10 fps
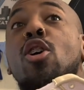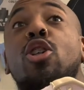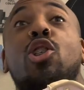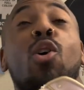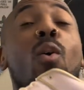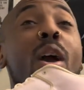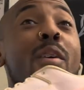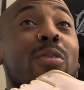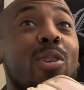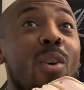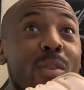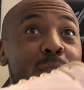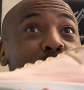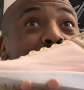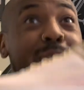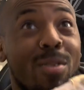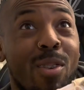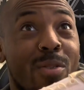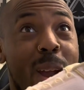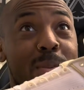So if it was
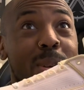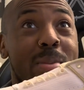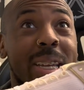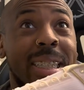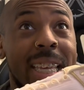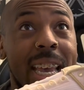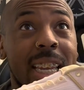different fabric, it'd be a 10.